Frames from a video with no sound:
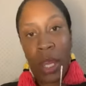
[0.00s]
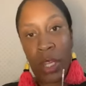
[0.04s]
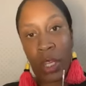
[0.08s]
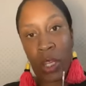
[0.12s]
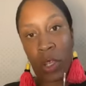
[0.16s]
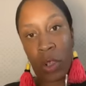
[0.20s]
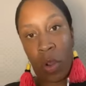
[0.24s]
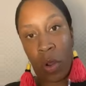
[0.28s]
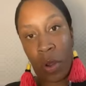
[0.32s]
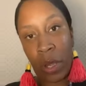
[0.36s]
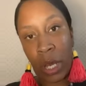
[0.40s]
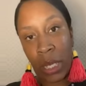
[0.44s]

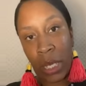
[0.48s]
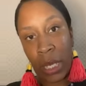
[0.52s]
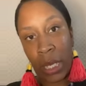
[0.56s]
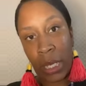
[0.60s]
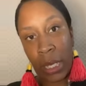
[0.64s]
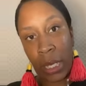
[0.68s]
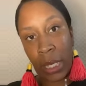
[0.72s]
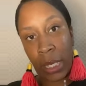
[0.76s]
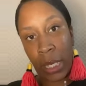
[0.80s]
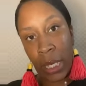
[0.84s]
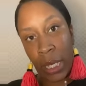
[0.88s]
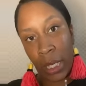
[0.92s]
You're going to need a
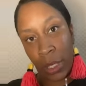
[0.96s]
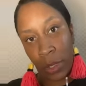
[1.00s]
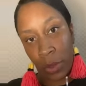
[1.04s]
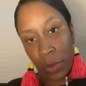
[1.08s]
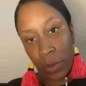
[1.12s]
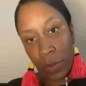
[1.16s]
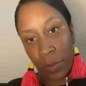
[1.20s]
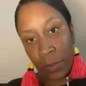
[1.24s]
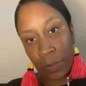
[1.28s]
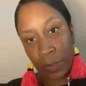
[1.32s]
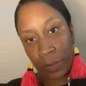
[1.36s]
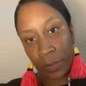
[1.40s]

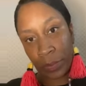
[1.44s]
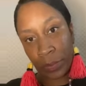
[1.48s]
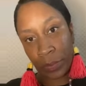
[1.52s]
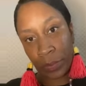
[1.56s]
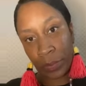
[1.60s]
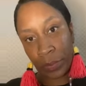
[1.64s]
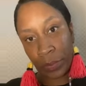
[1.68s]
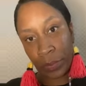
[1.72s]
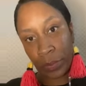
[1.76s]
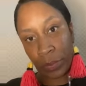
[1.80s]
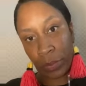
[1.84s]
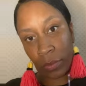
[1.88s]
needle.
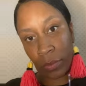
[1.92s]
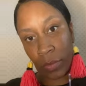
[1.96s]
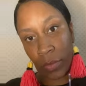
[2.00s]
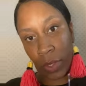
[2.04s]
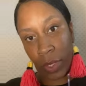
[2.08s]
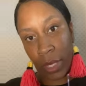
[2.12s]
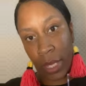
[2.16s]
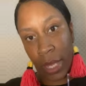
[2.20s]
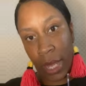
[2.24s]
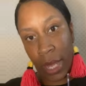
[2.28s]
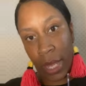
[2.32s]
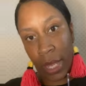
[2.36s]

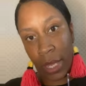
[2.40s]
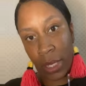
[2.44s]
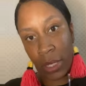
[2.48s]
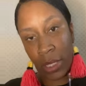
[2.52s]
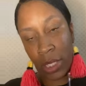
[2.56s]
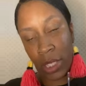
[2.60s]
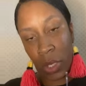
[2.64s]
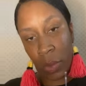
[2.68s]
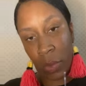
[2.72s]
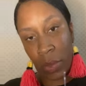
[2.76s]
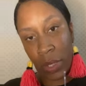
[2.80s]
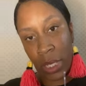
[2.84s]
Okay,
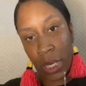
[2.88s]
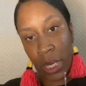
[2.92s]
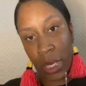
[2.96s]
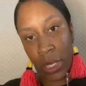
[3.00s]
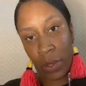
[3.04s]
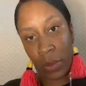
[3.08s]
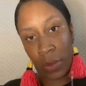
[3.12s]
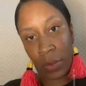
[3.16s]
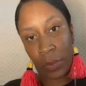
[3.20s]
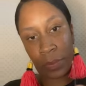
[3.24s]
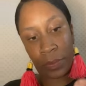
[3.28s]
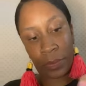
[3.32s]
sewing
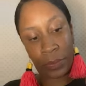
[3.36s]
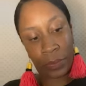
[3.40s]
needle.